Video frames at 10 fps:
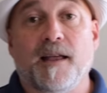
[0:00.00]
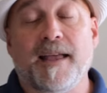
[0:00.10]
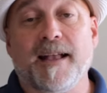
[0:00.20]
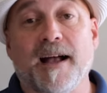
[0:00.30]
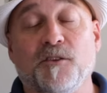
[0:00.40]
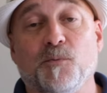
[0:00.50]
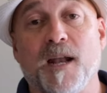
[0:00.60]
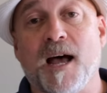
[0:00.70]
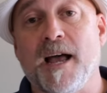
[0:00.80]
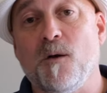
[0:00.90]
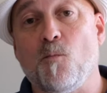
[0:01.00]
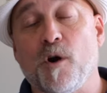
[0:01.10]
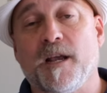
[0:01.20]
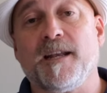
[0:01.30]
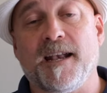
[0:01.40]
Hey guys, when I am
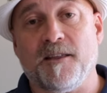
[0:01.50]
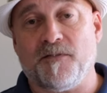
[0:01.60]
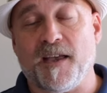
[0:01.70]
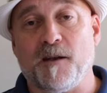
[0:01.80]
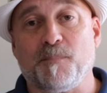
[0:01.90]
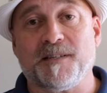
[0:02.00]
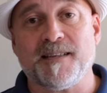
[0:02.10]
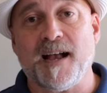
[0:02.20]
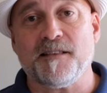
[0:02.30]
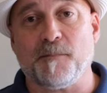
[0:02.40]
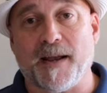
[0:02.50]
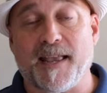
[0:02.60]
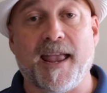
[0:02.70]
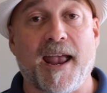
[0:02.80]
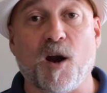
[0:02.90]
working an event, besides my
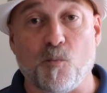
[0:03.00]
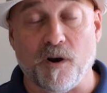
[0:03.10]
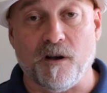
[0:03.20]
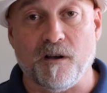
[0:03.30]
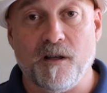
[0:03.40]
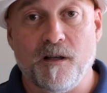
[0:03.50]
camera,